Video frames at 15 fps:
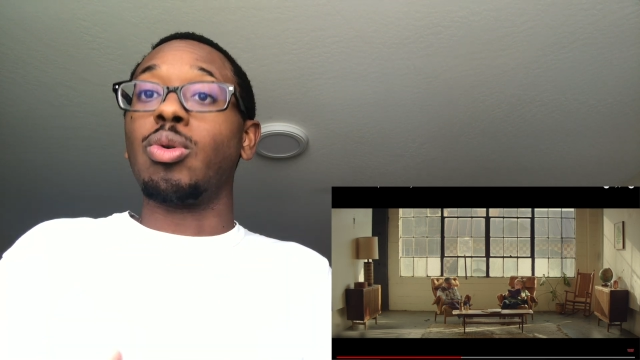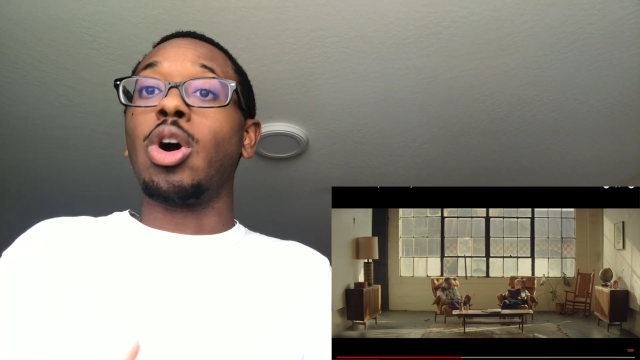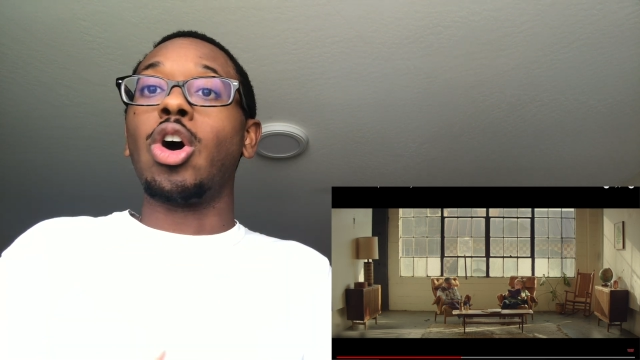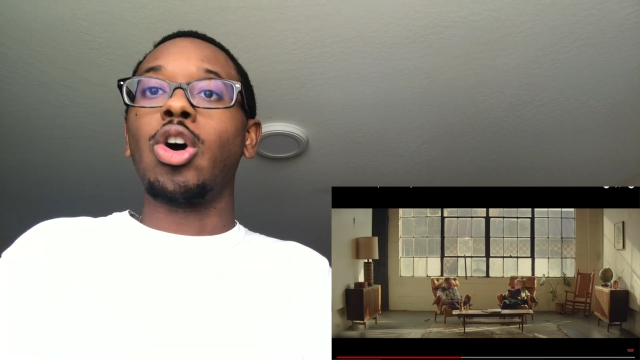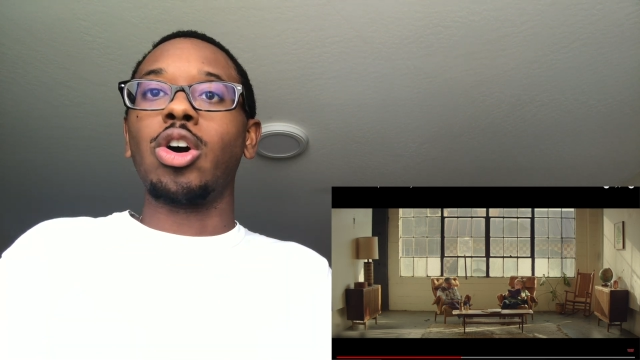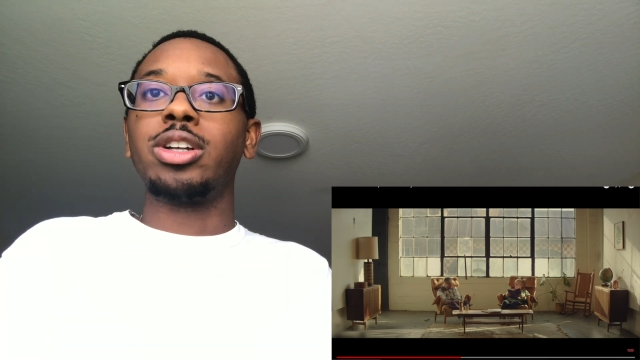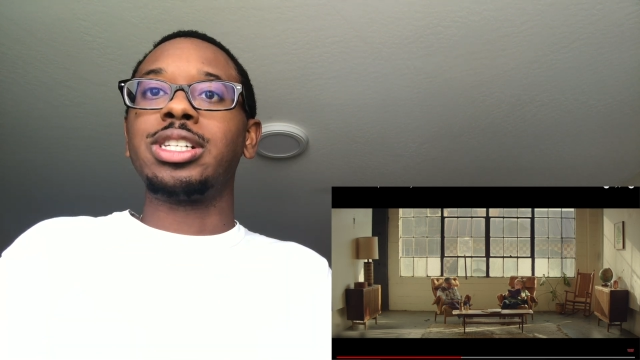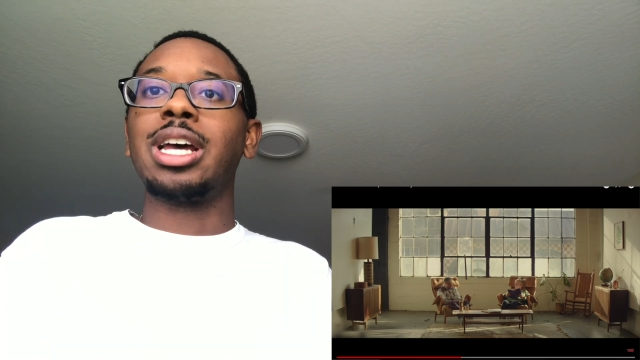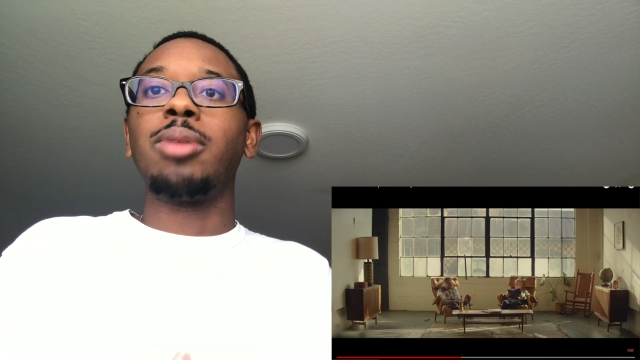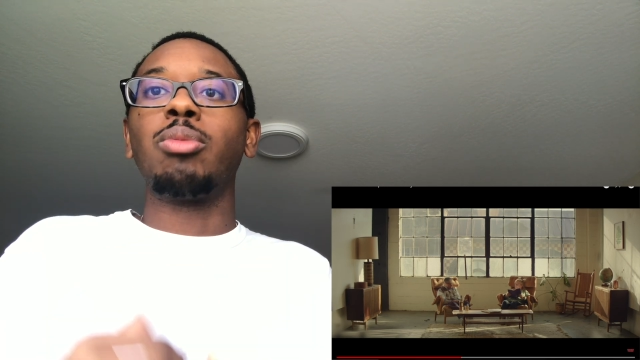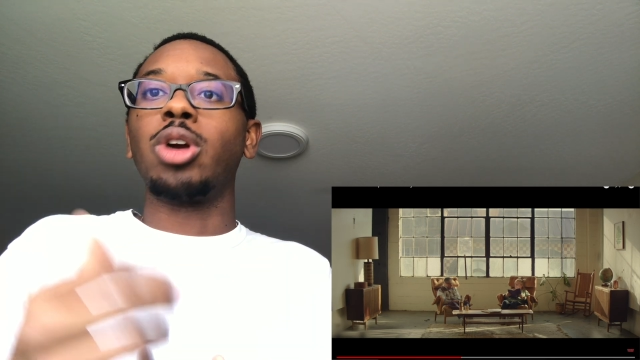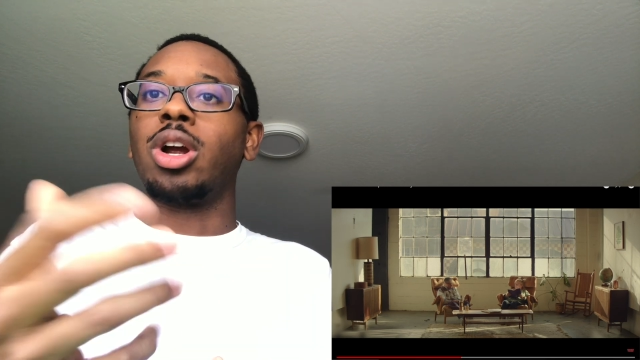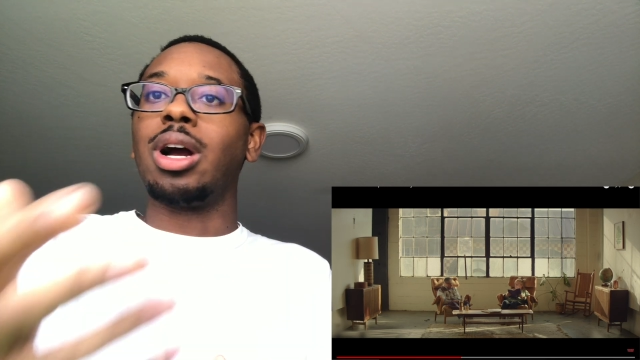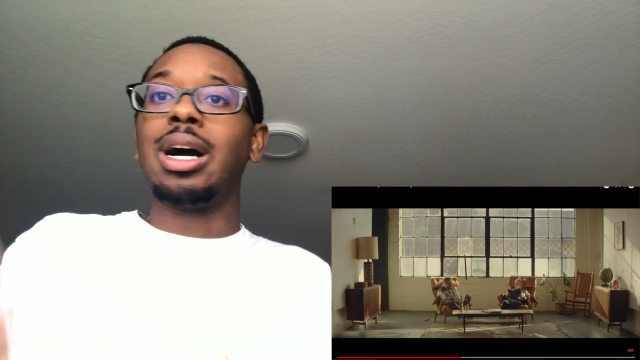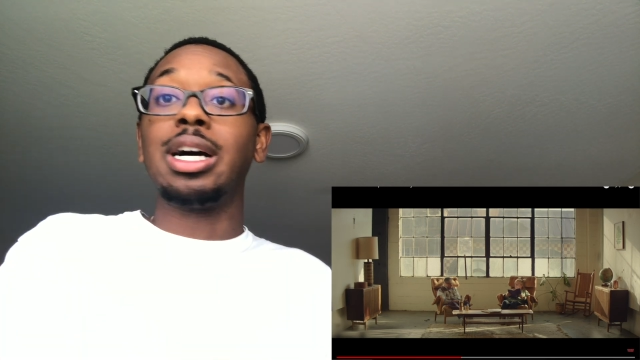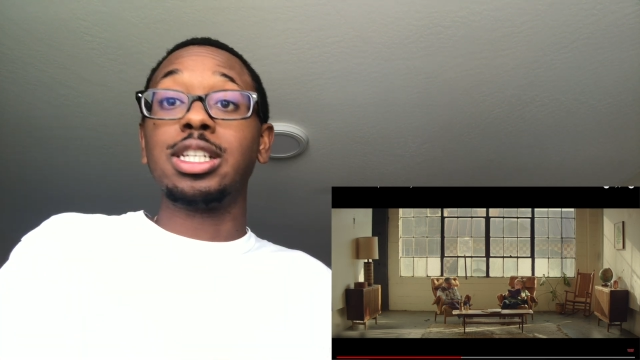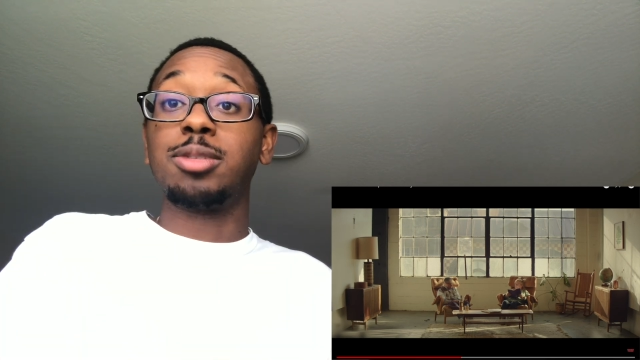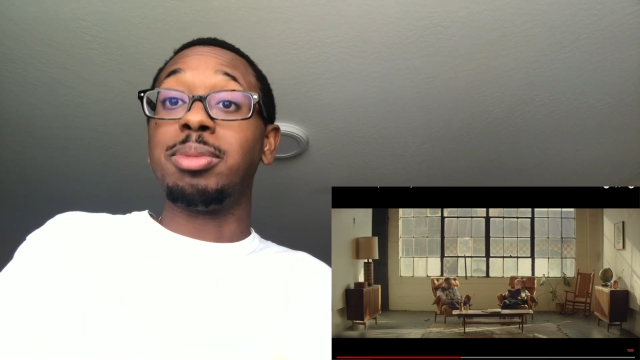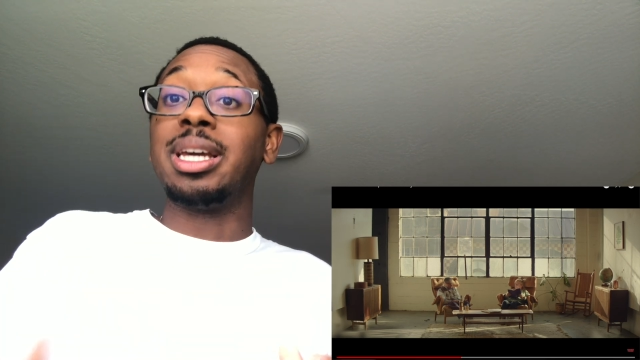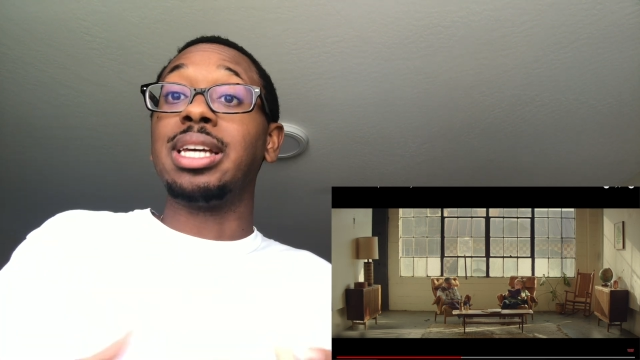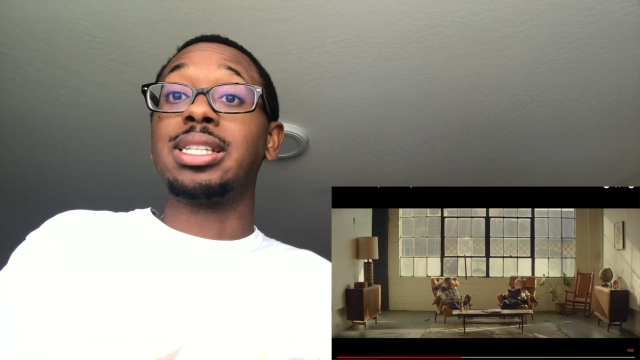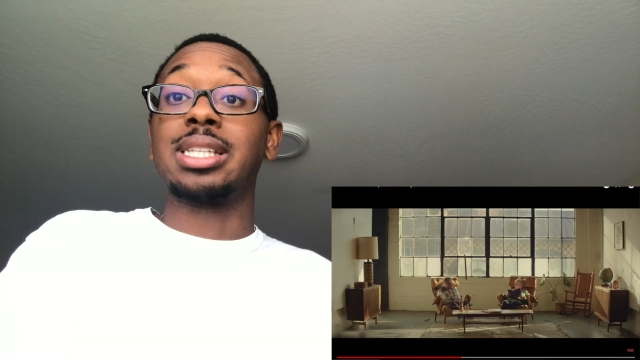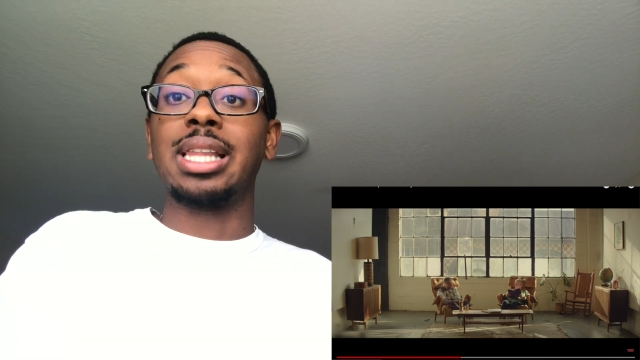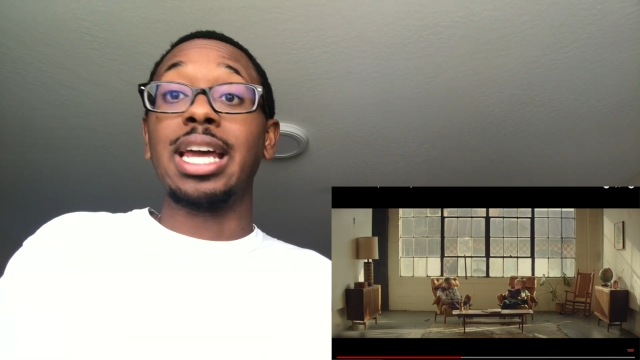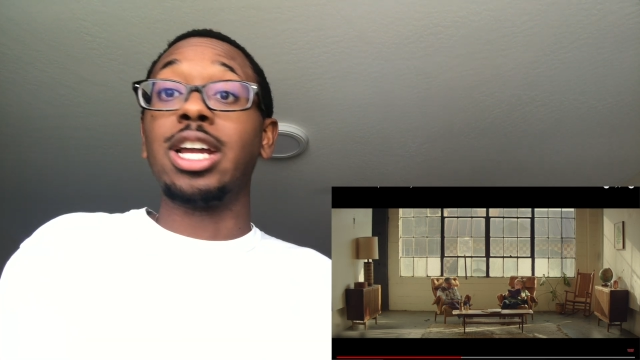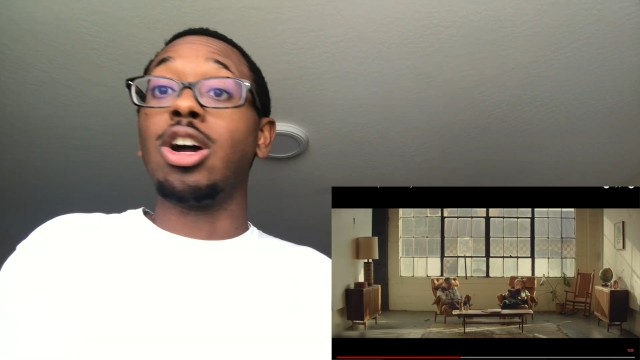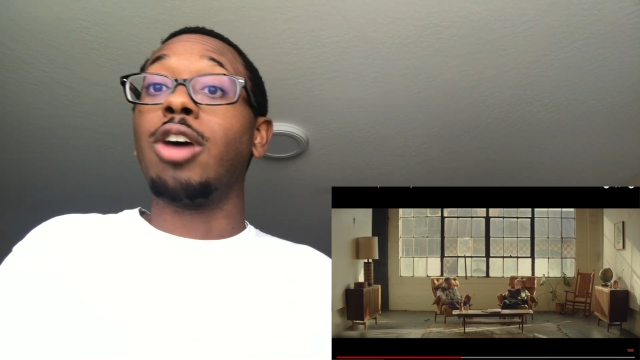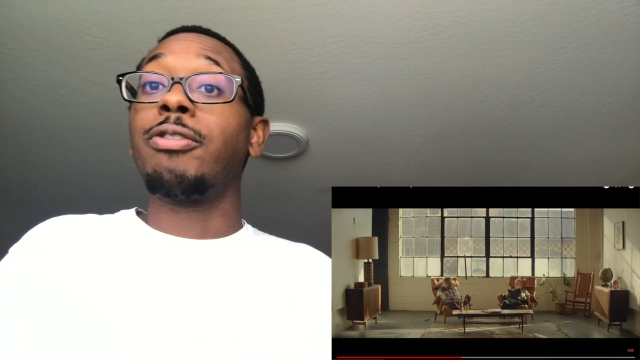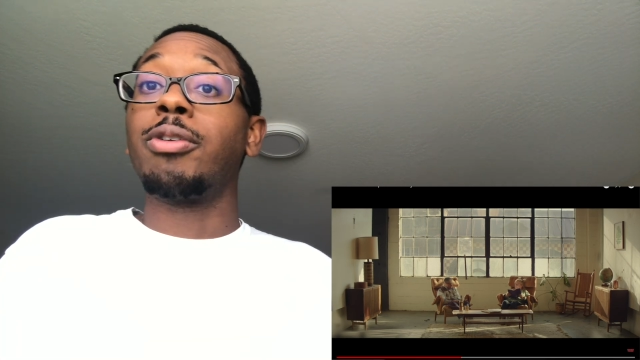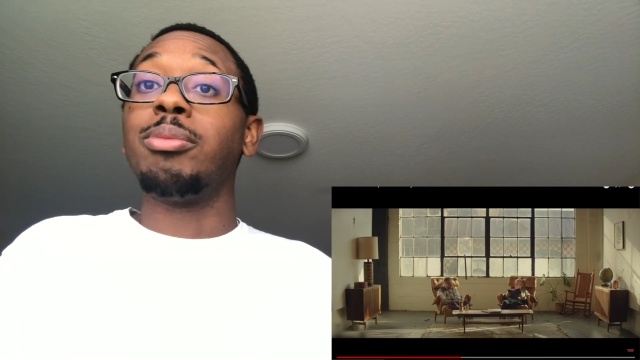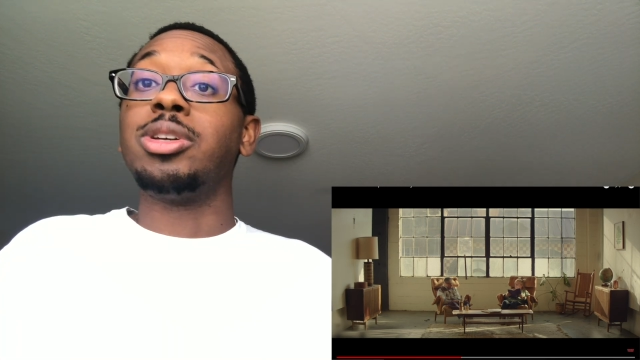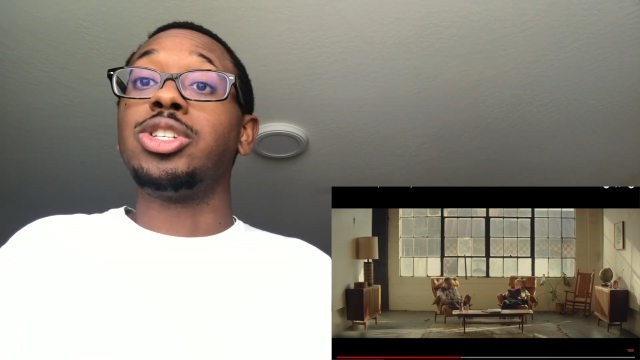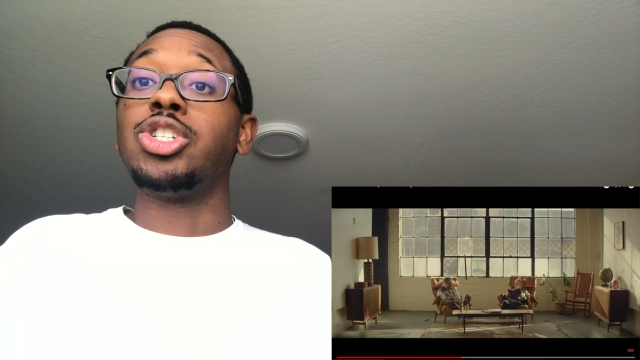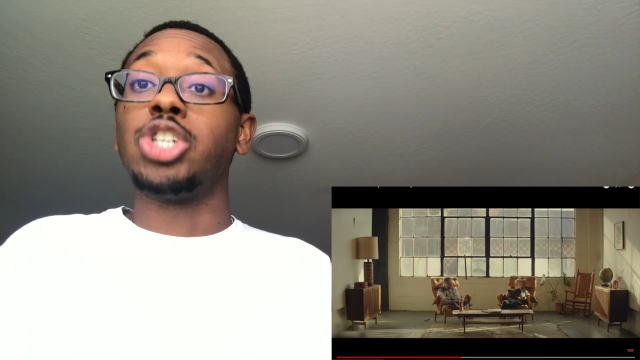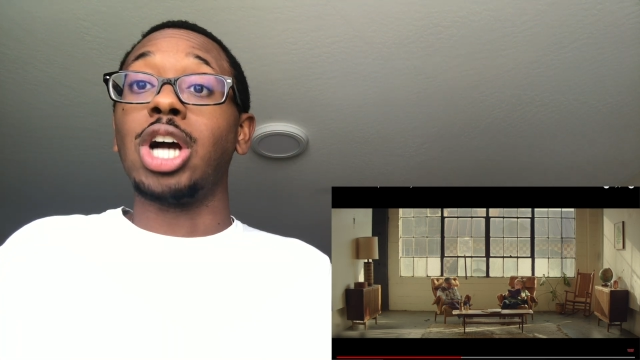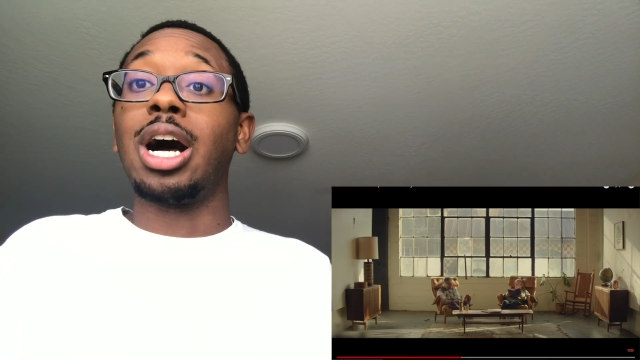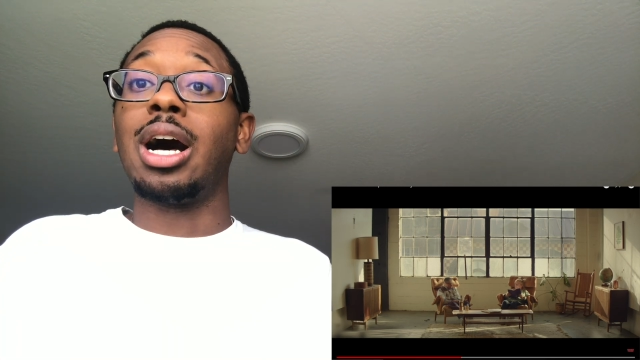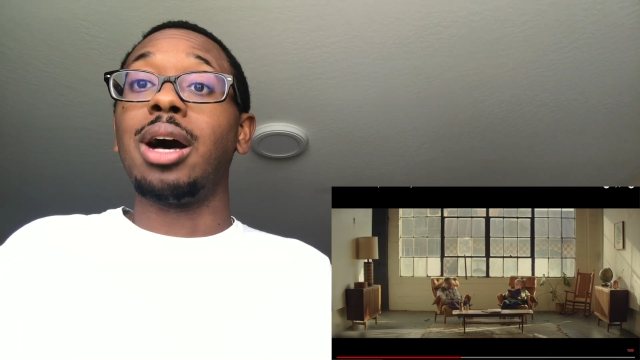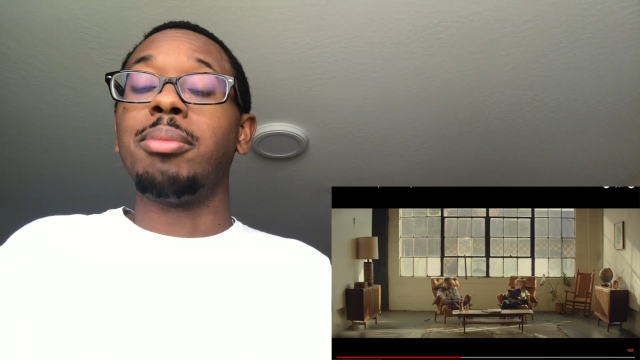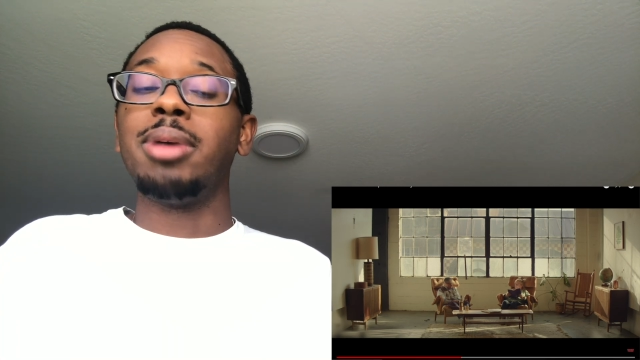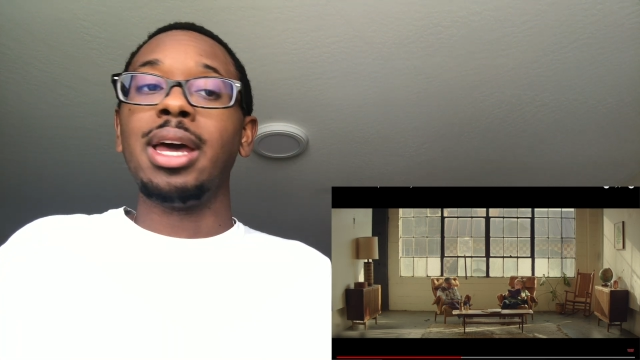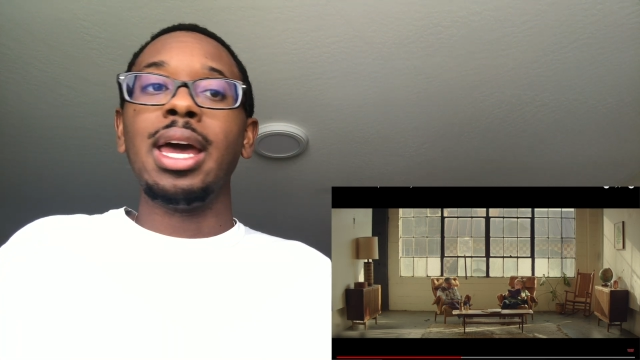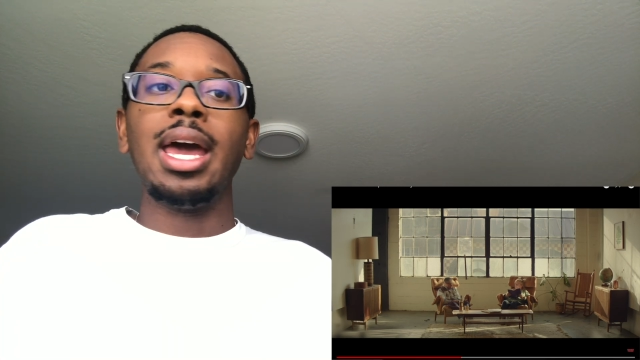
a hard time where your husband gets laid off from his job